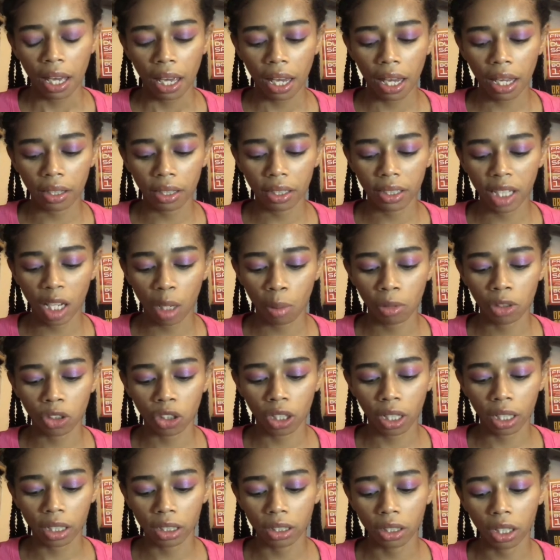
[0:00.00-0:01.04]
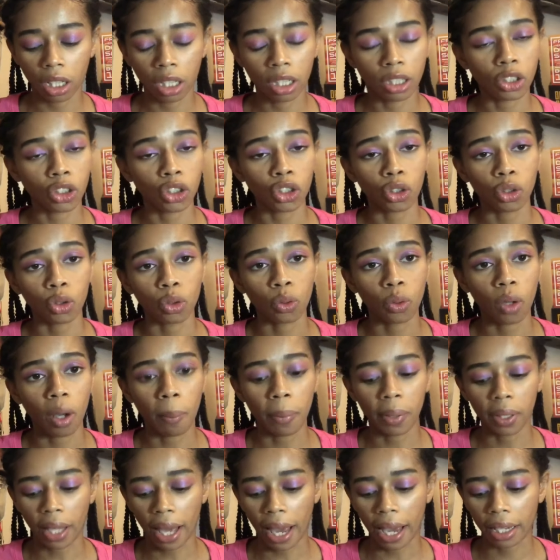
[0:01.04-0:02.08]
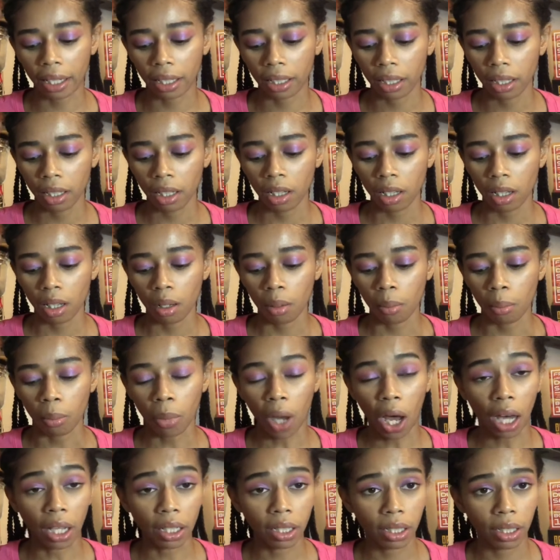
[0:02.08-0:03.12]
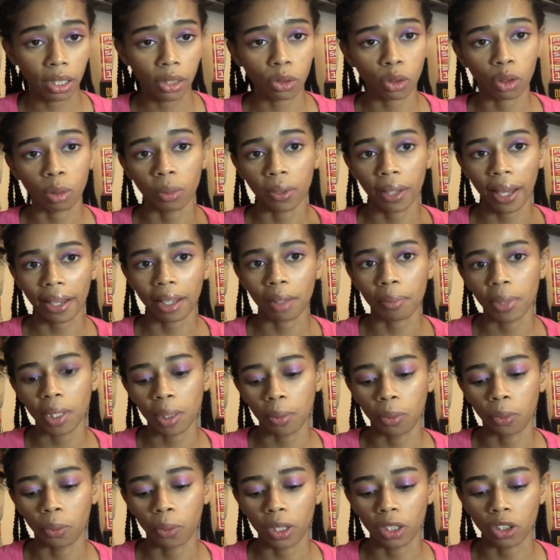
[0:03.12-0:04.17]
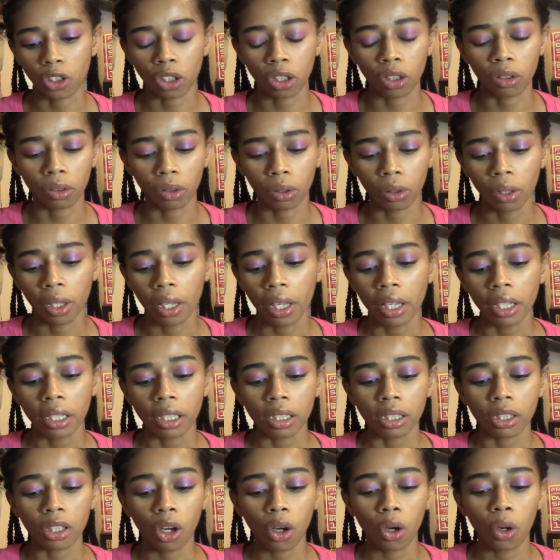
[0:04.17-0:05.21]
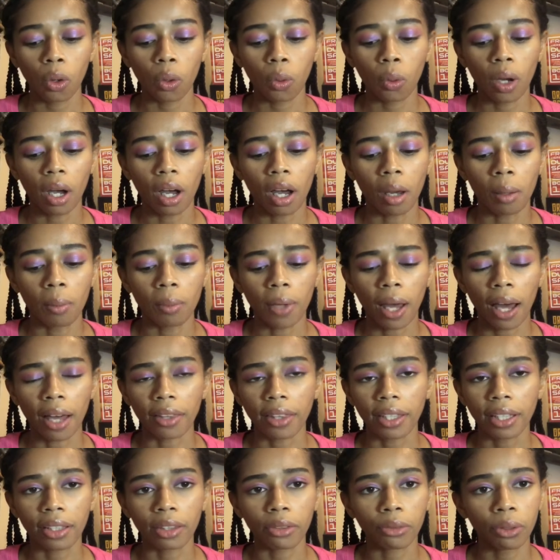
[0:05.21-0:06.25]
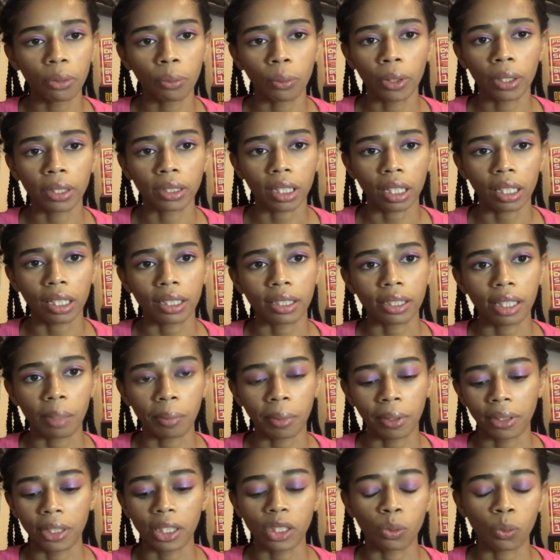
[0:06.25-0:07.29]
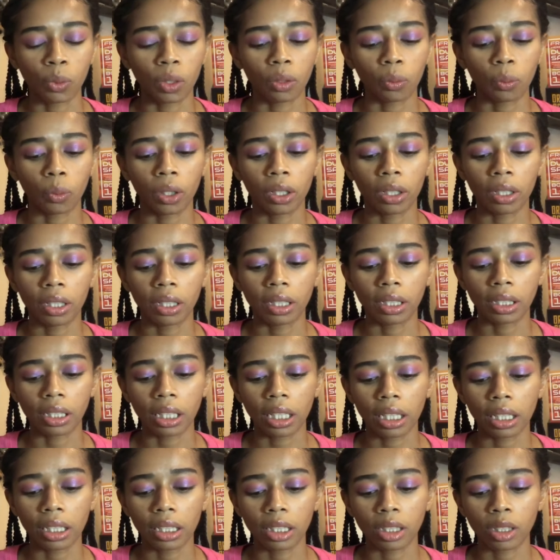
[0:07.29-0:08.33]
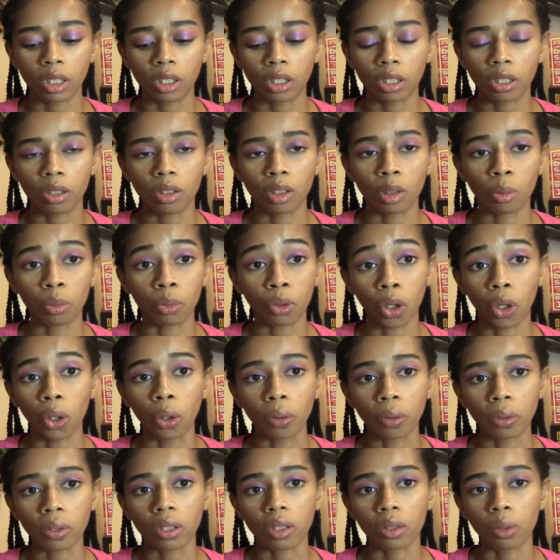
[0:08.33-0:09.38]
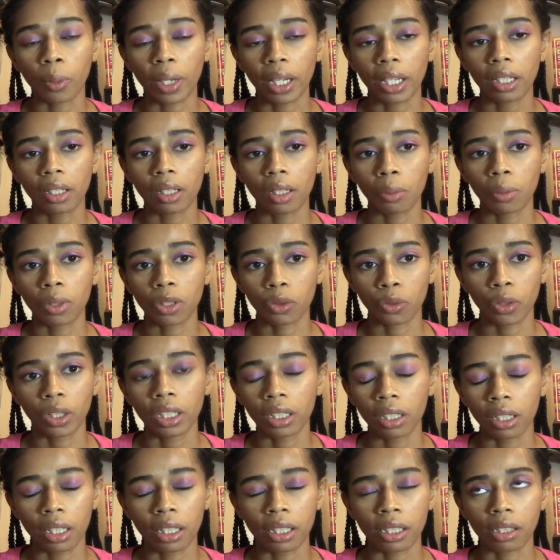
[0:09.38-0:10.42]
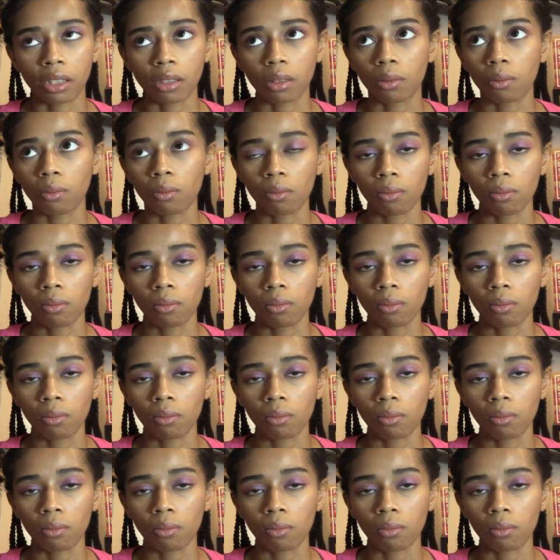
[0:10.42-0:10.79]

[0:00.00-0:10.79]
and the damage it has done to Black bodies or Black people in general. So I think 3 words I could say about this one was it's the prose. The way it was written is